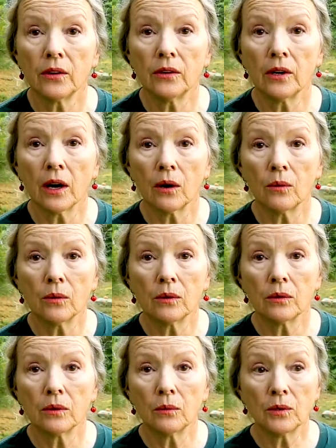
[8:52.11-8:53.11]
You know,
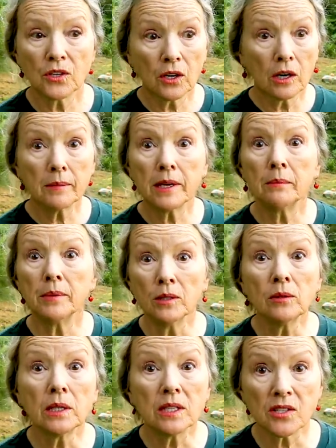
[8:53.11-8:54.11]
it wasn't going to be a
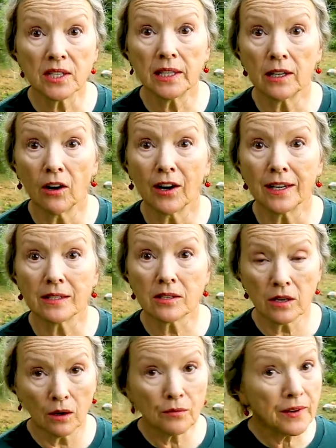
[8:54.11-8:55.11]
building sitting on it.
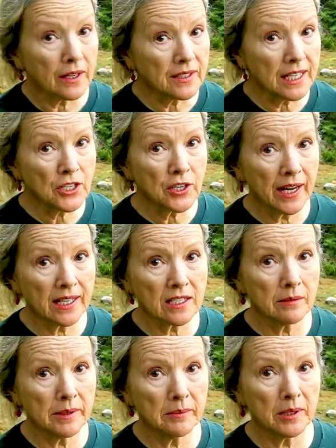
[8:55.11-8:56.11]
So foundation
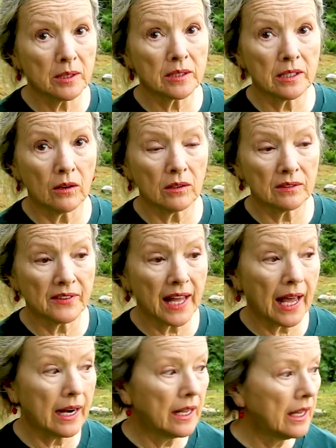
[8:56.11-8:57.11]
has to be built and all of
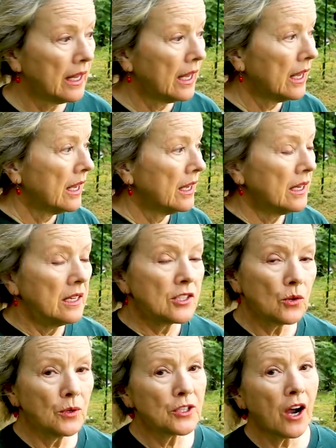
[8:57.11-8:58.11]
that.
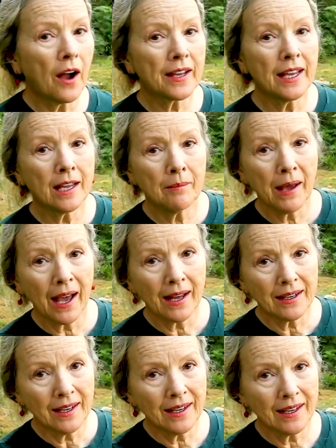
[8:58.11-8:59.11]
So we're talking
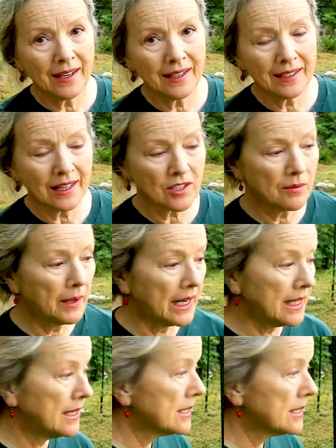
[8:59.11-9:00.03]
about lots of money.